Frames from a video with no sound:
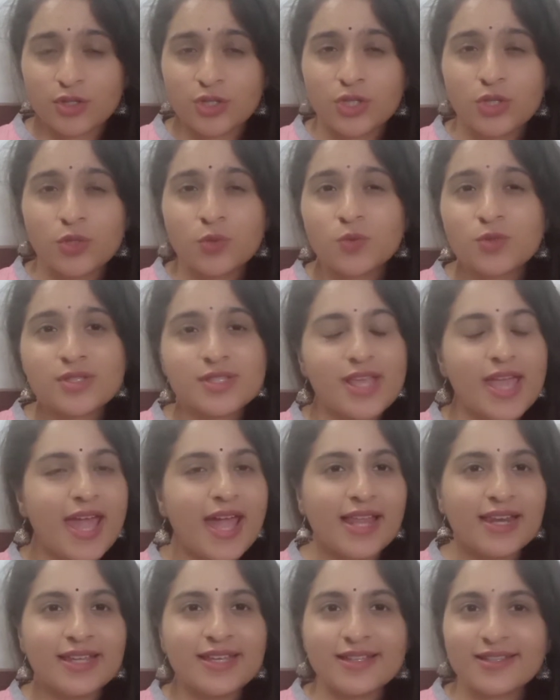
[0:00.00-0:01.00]
Use
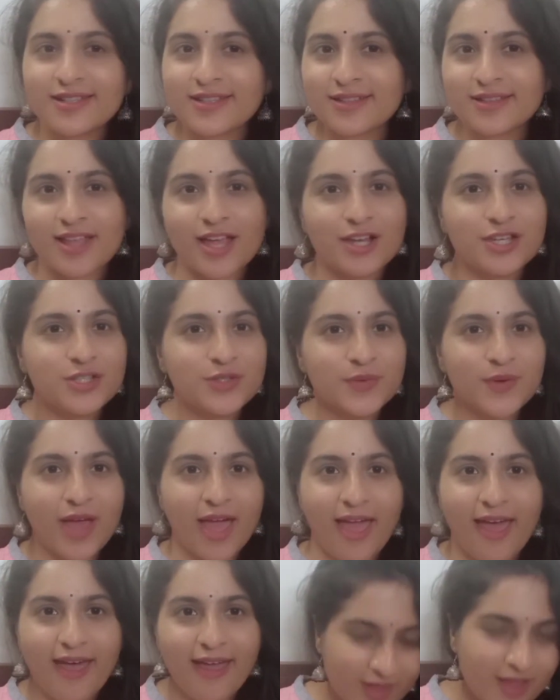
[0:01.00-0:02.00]
anything that you
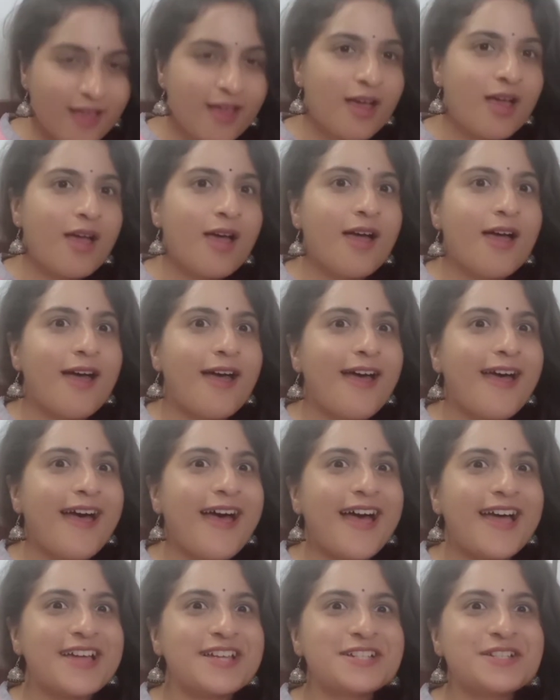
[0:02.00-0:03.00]
have.
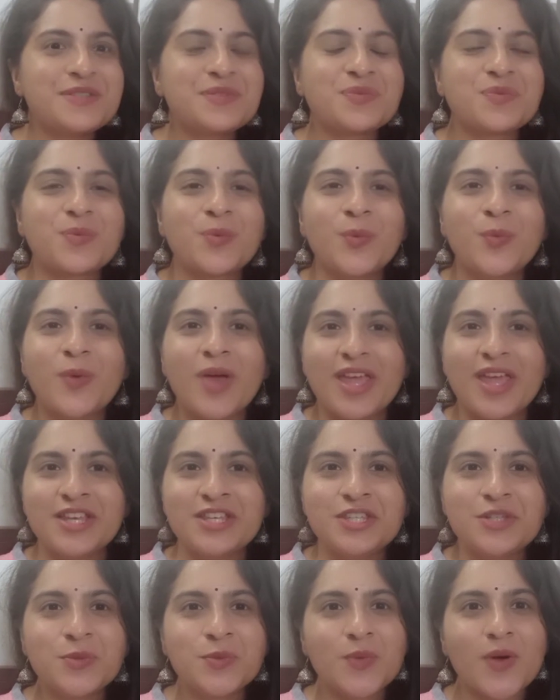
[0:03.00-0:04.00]
And when
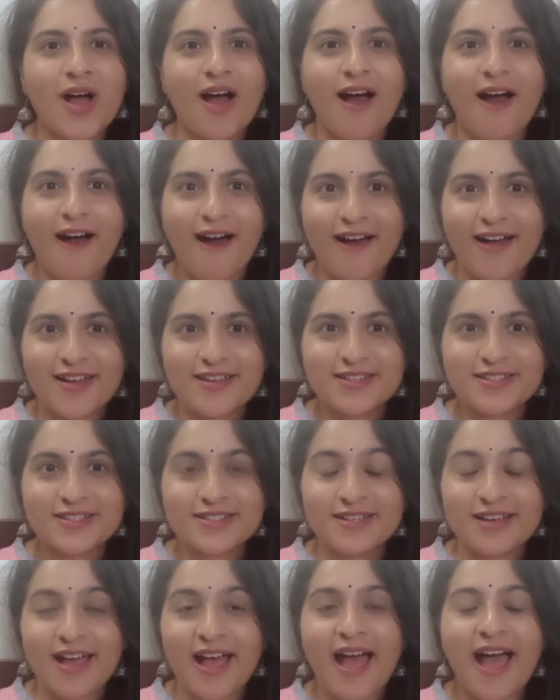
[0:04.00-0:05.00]
you are
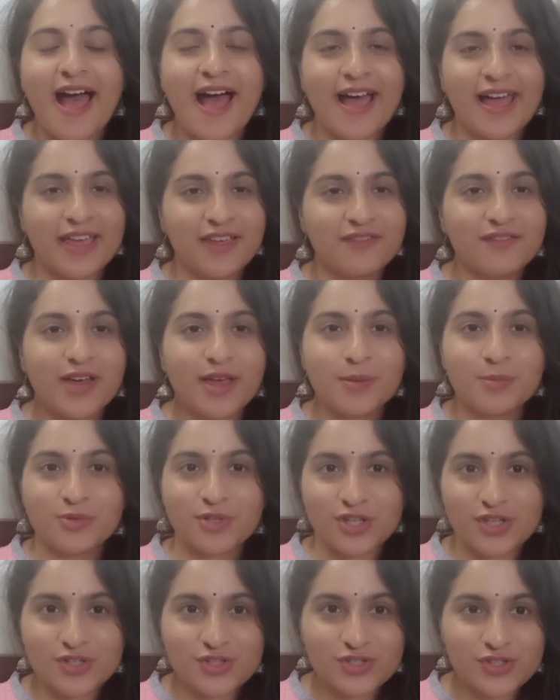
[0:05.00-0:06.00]
in a high
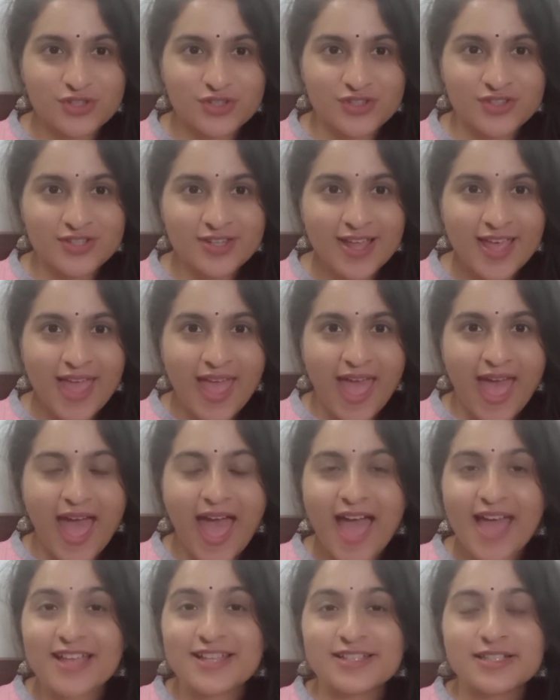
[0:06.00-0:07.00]
vibration
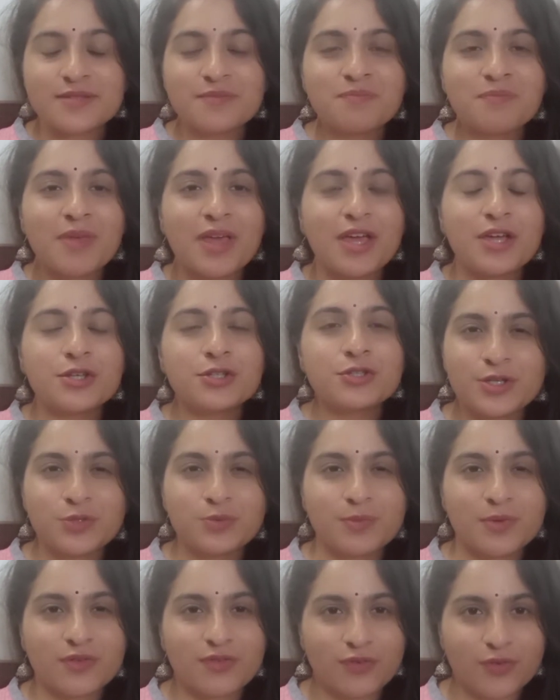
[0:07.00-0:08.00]
as compared to
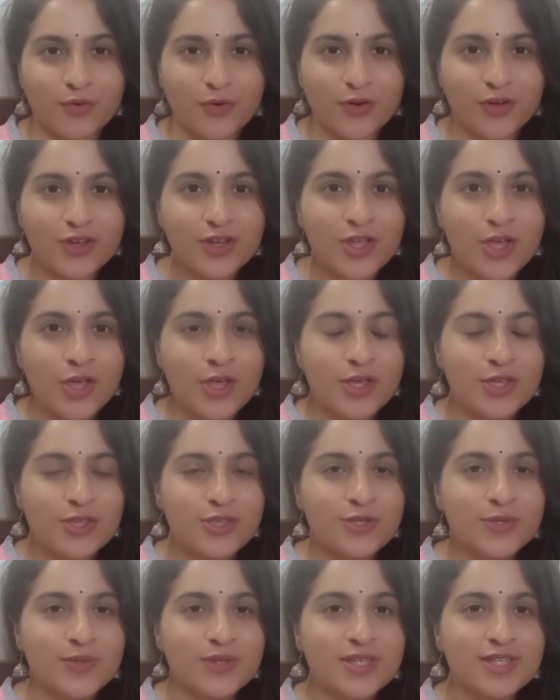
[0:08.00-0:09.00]
before,
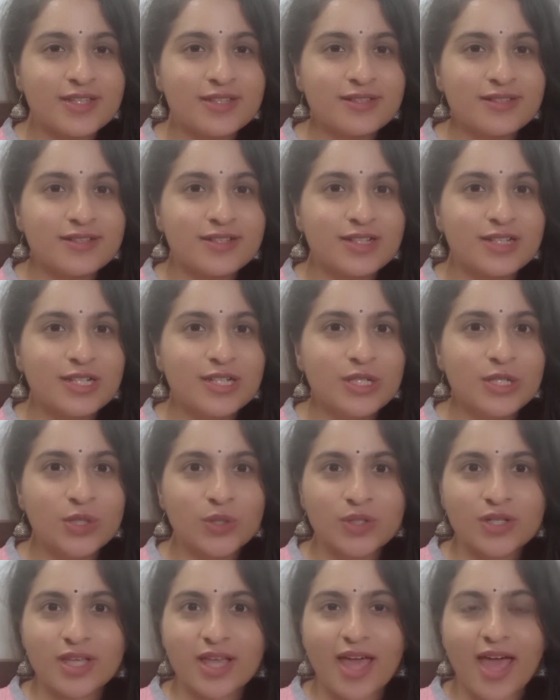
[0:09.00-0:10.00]
you can
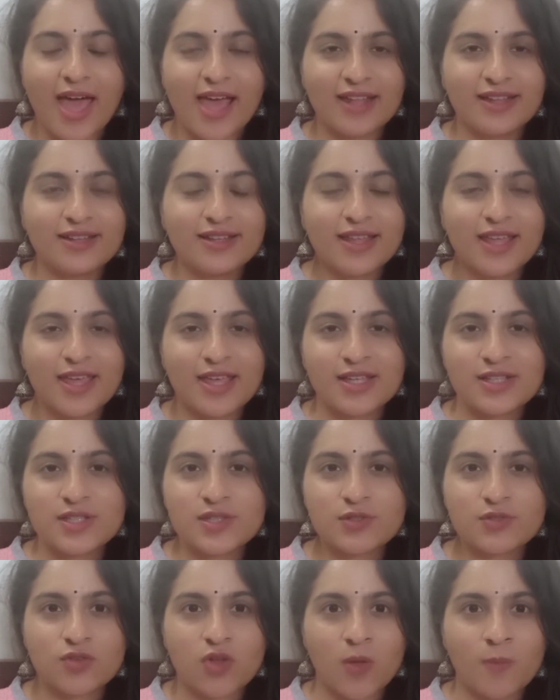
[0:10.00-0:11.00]
look at
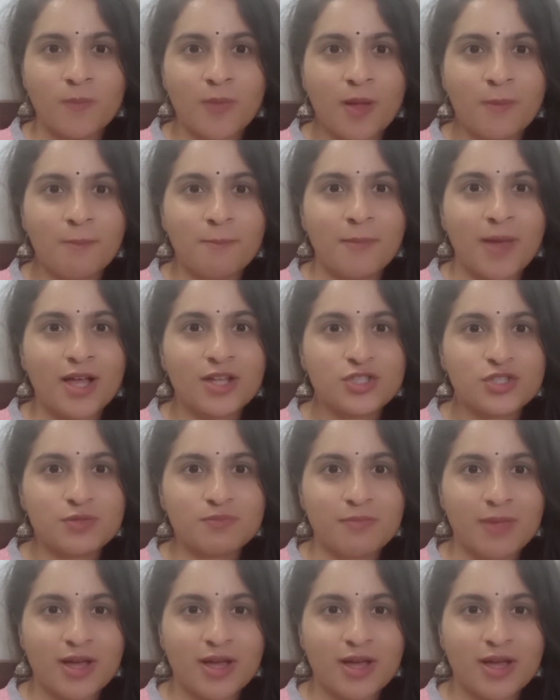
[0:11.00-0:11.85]
things from a much